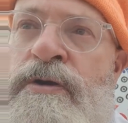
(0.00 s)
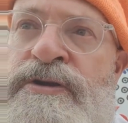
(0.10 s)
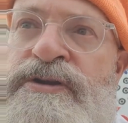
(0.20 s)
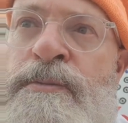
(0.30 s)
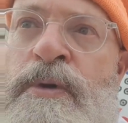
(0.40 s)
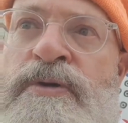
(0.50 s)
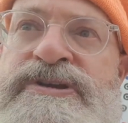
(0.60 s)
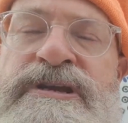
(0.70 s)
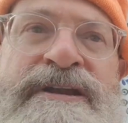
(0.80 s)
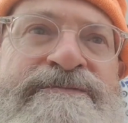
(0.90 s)
the
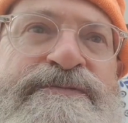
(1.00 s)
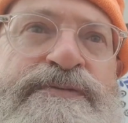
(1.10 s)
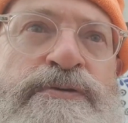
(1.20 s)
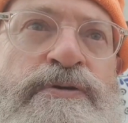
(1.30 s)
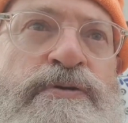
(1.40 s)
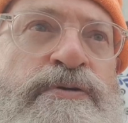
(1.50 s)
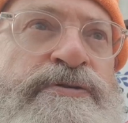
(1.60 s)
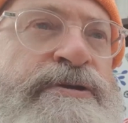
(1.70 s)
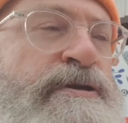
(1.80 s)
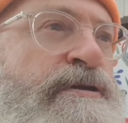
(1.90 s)
Holodomor, she lived
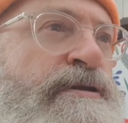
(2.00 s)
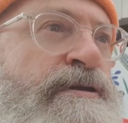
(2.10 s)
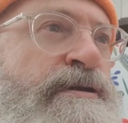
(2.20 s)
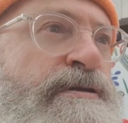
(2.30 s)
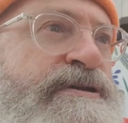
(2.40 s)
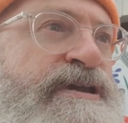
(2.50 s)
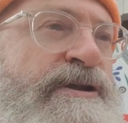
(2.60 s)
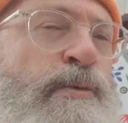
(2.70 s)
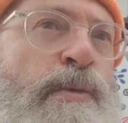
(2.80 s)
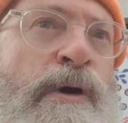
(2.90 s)
through the
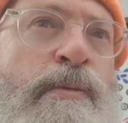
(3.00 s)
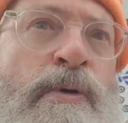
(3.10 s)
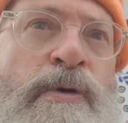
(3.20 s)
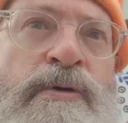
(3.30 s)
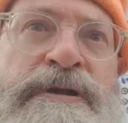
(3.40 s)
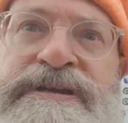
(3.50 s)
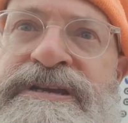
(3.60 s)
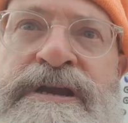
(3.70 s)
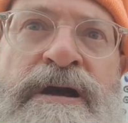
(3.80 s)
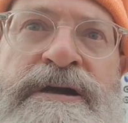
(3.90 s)
Second World War. It
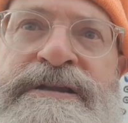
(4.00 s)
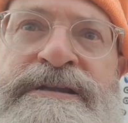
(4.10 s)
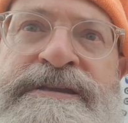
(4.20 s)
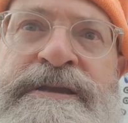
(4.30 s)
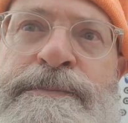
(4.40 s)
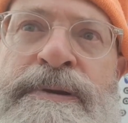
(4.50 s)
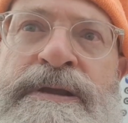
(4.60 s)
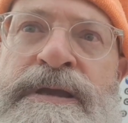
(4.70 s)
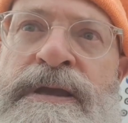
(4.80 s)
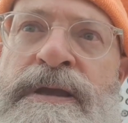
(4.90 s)
scarred her
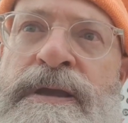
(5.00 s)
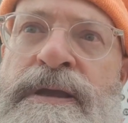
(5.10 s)
deeply.